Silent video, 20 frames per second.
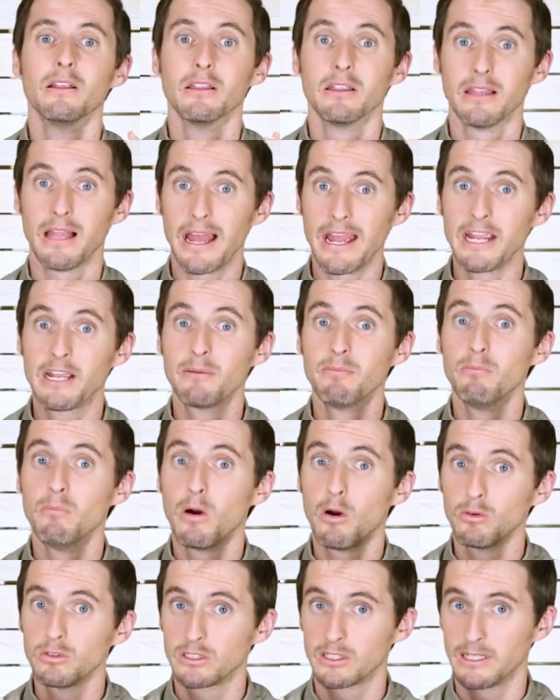Like
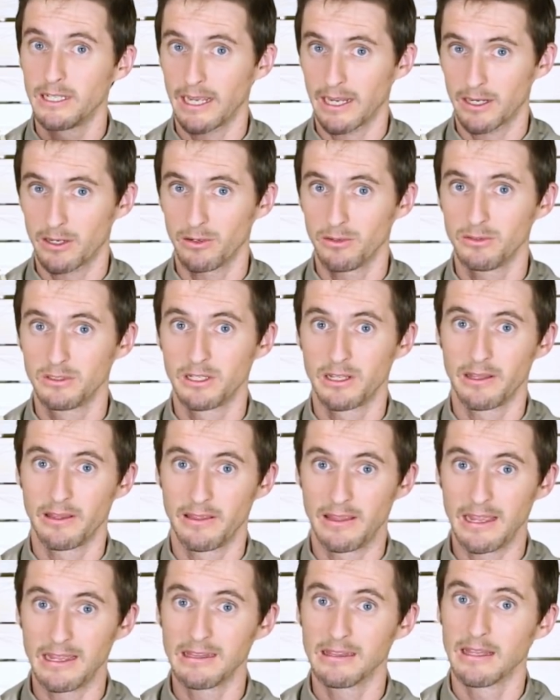most geckos,
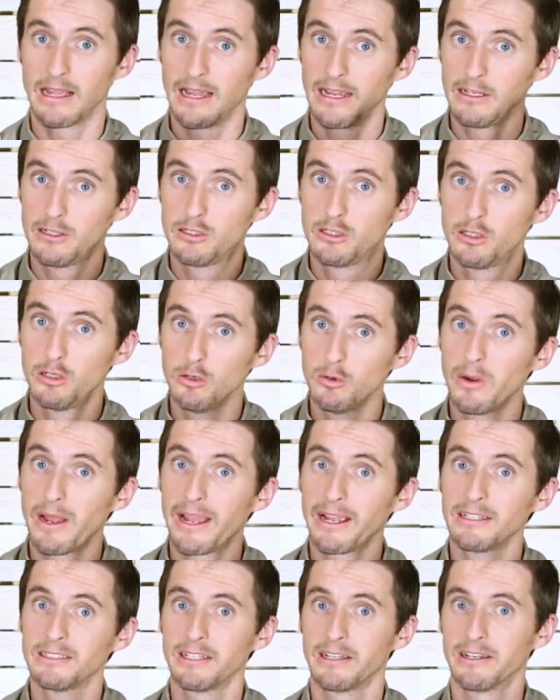they lay 2
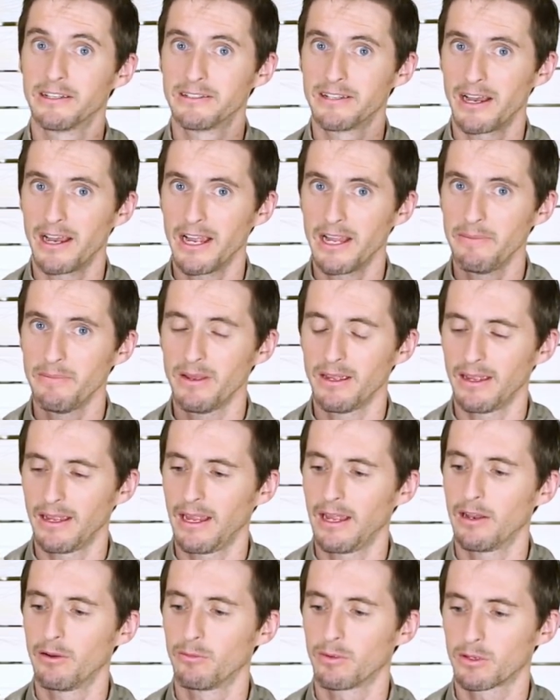eggs at a time,
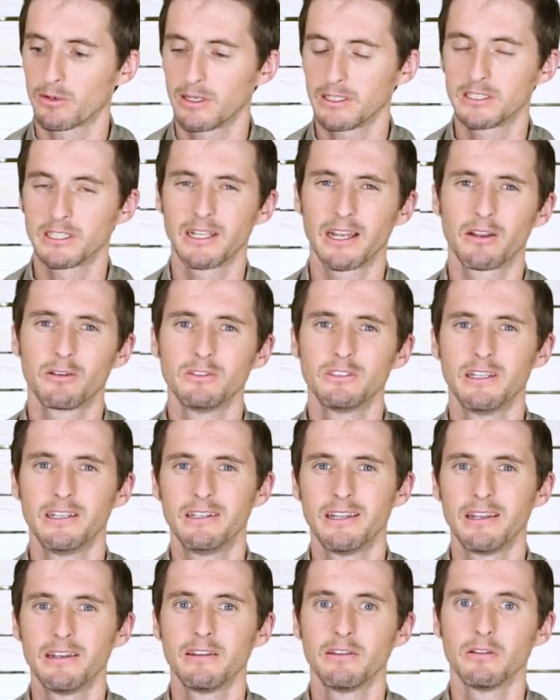and with crested geckos, they
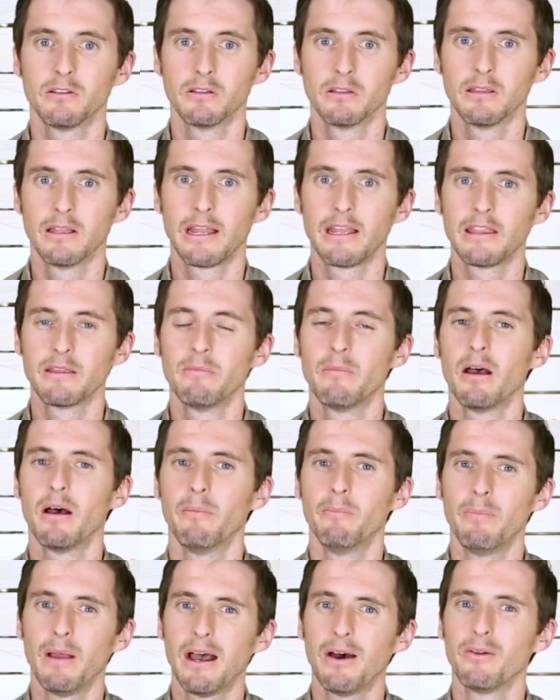tend to lay them
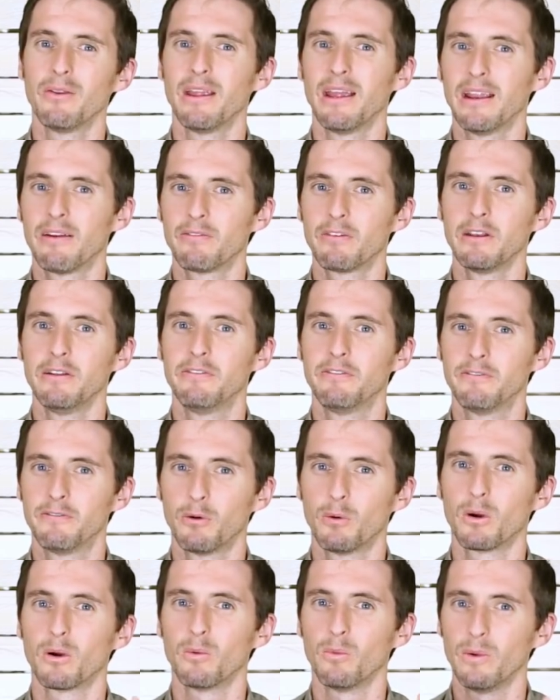about every
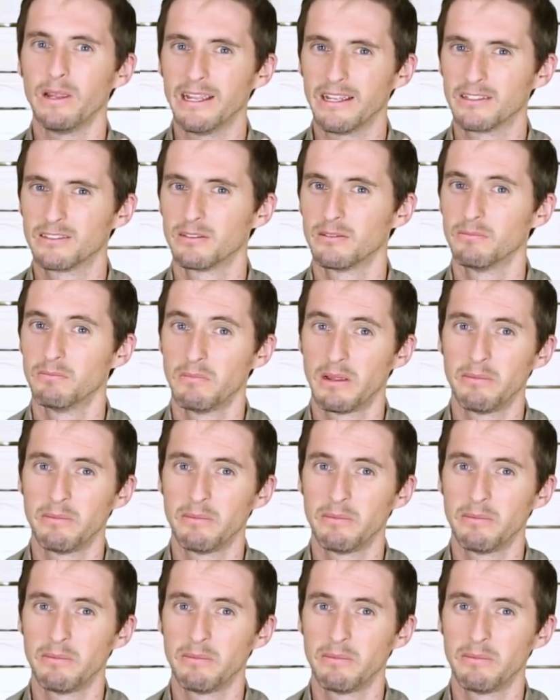4 weeks,